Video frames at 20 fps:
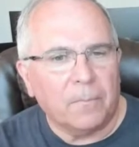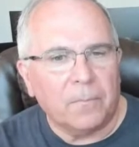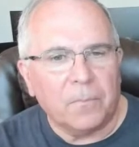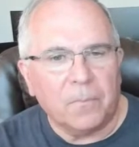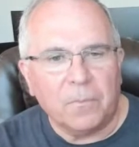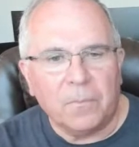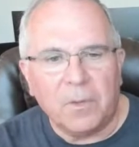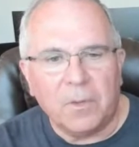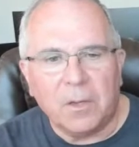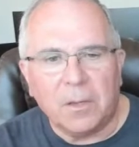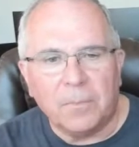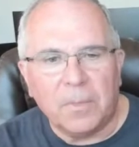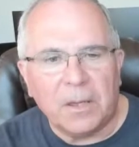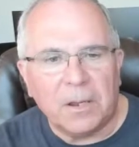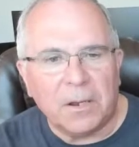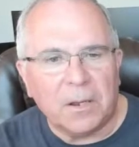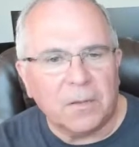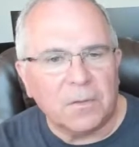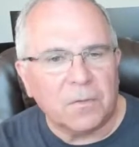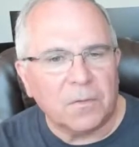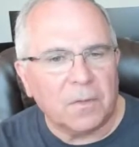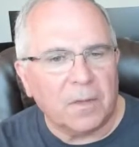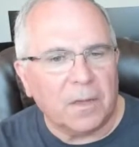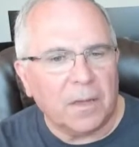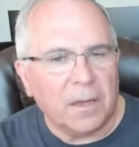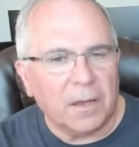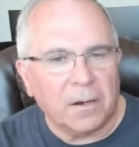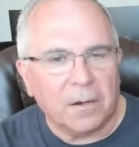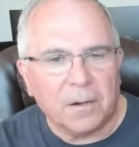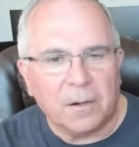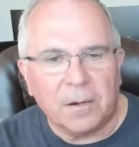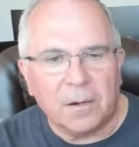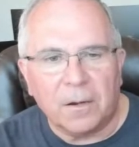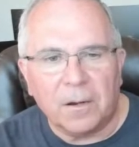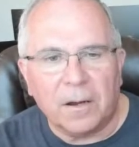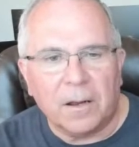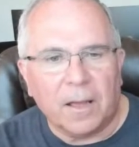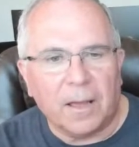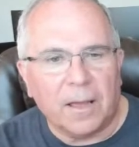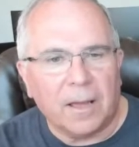you can meet us here
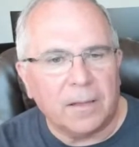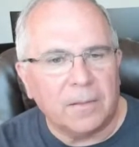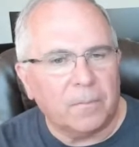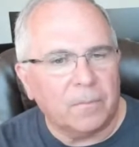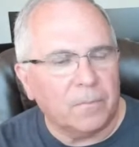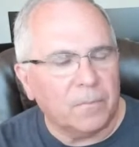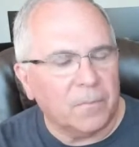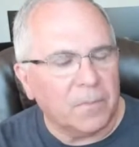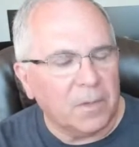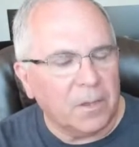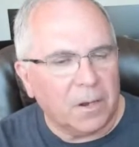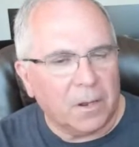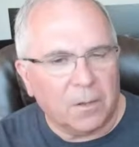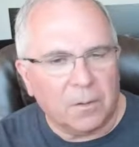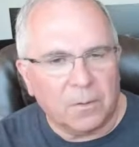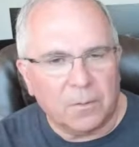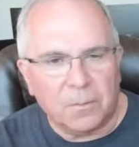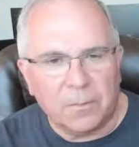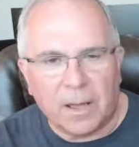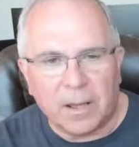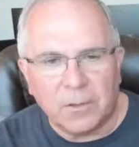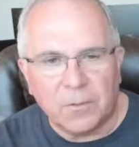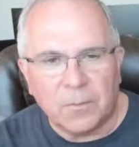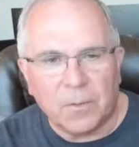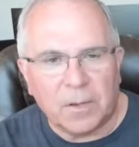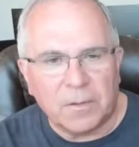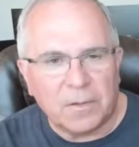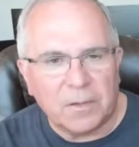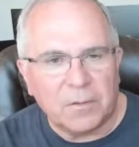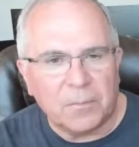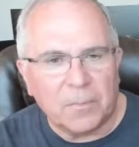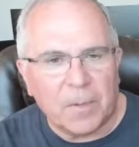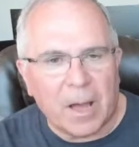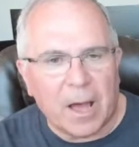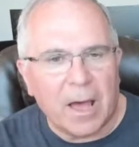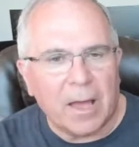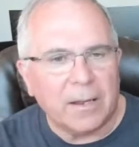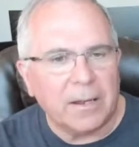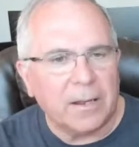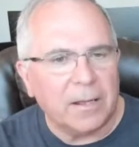at, you know, XYZ
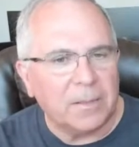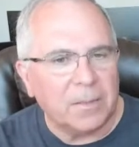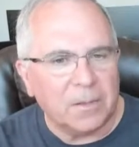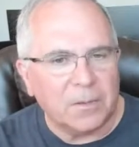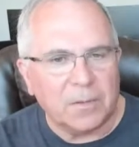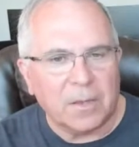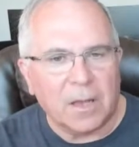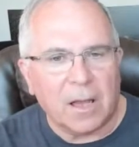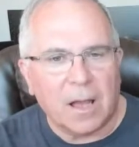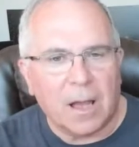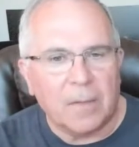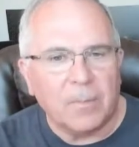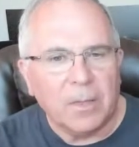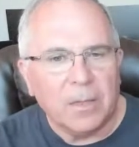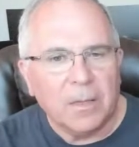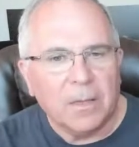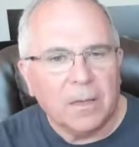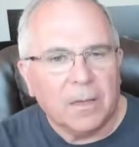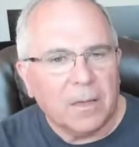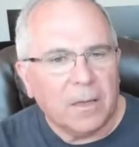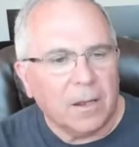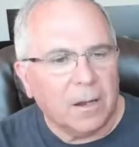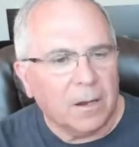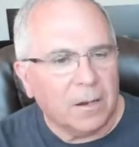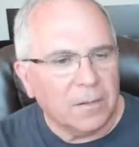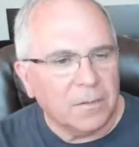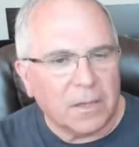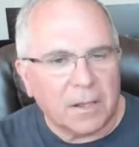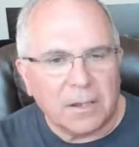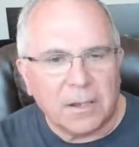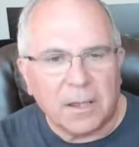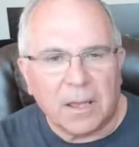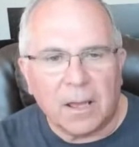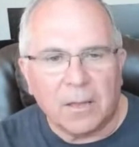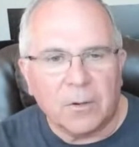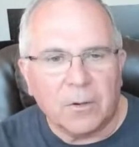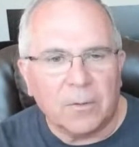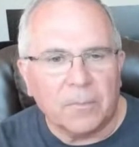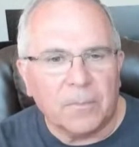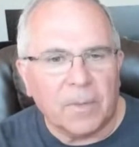spot at this time. You know, let's get
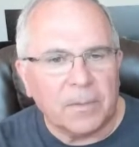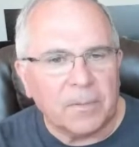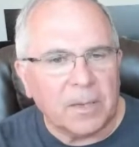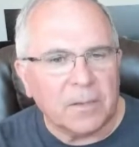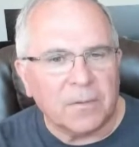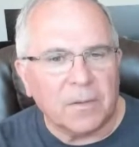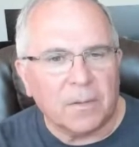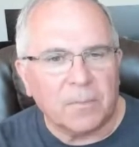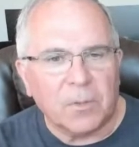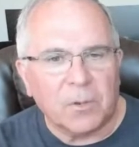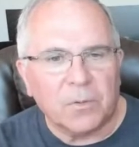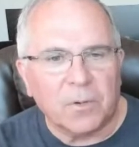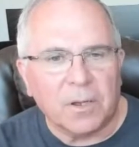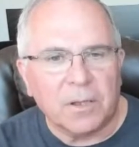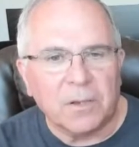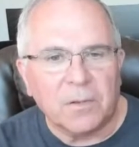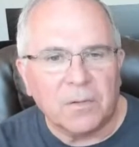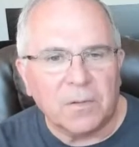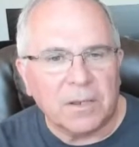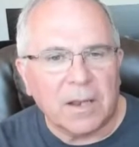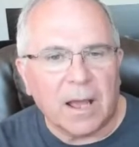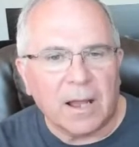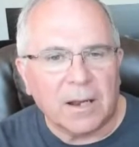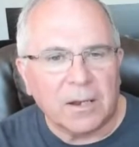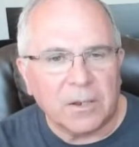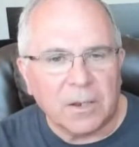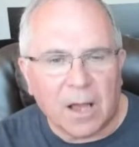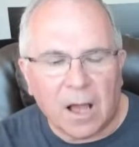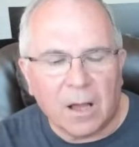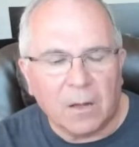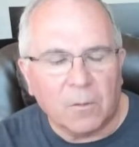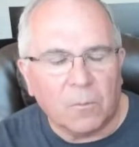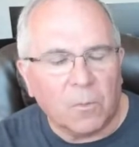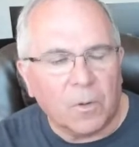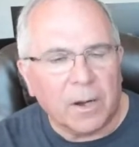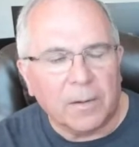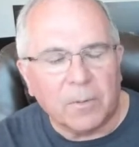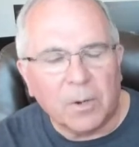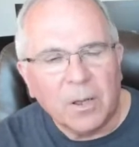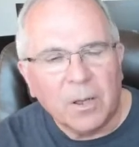together, maybe get something to drink, sit down and talk,
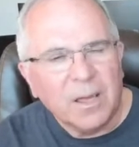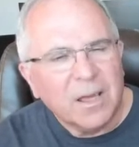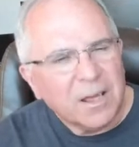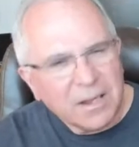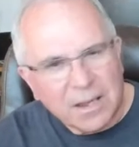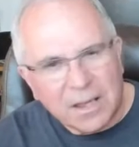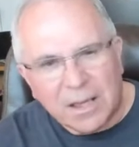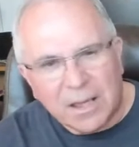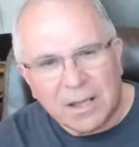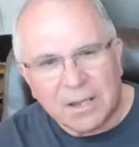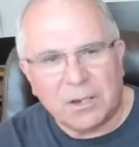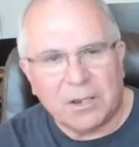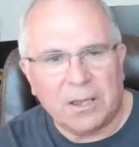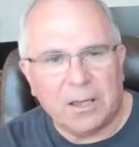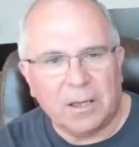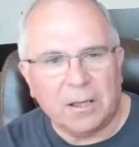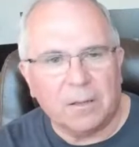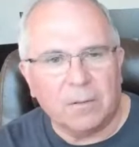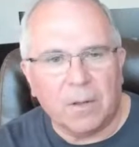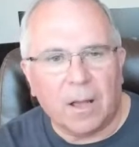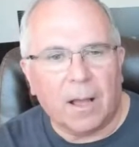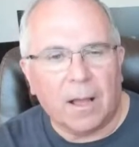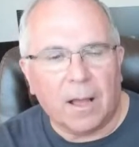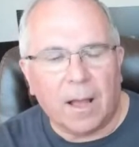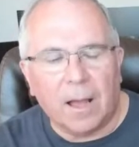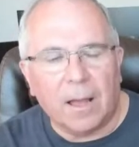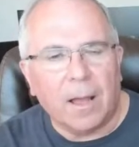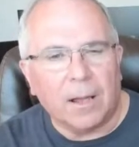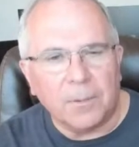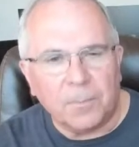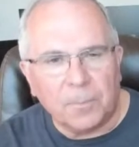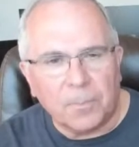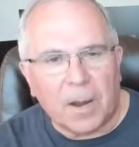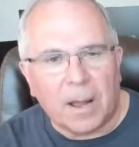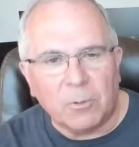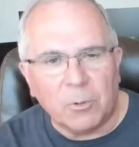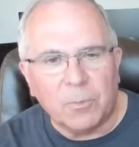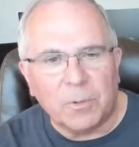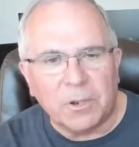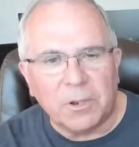whatever. Didn't get a chance. I
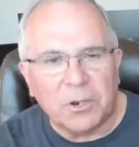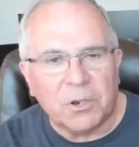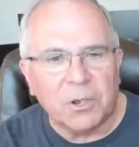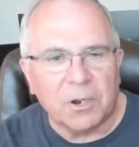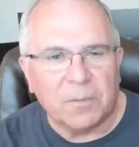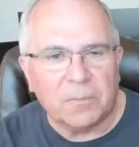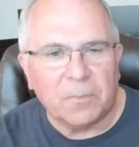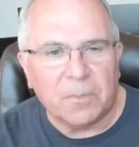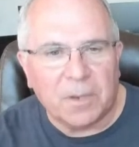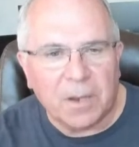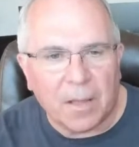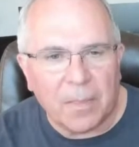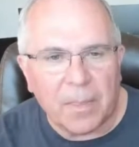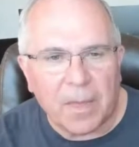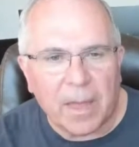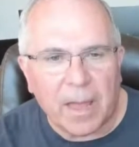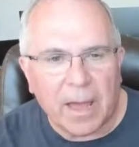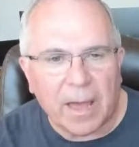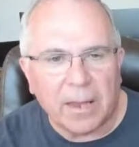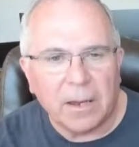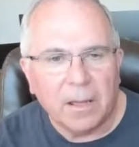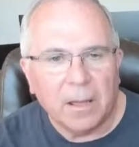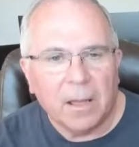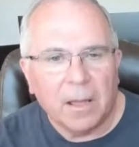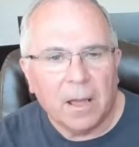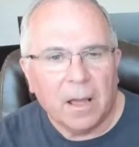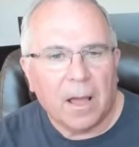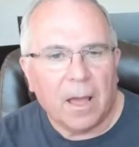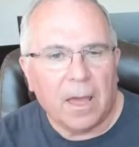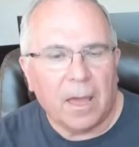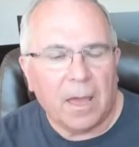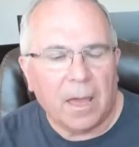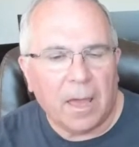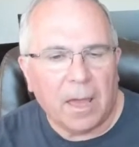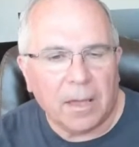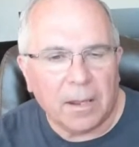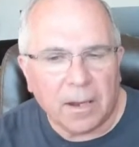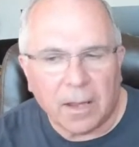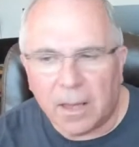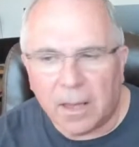probably should have done that.
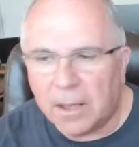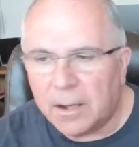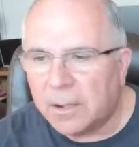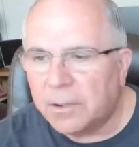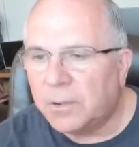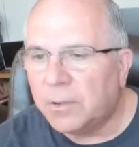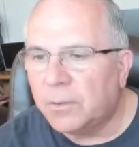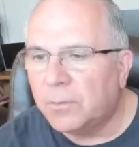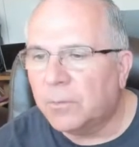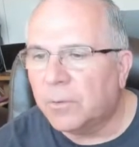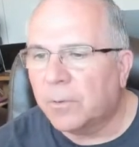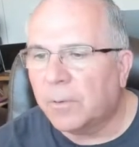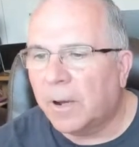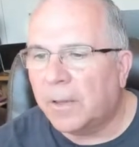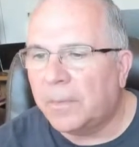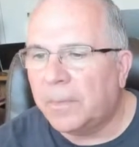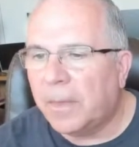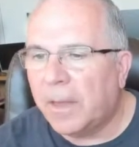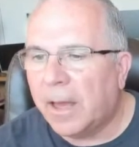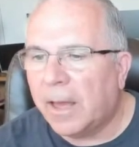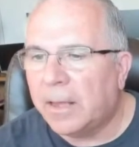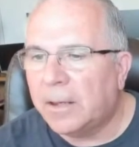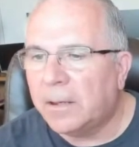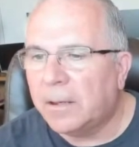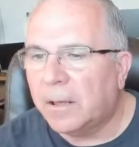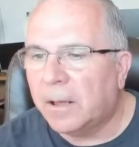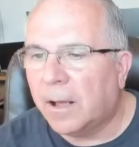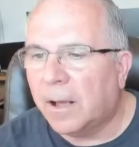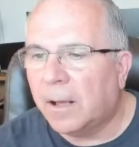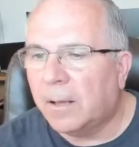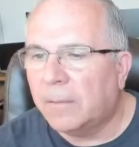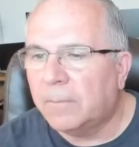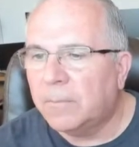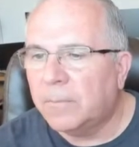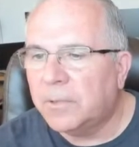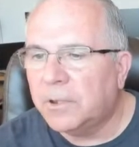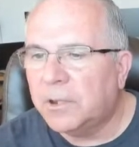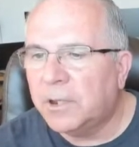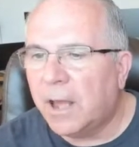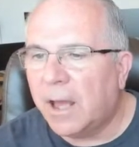And I do regret that.
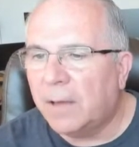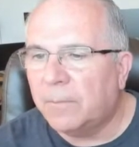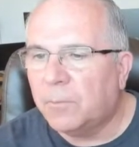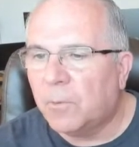Jeff,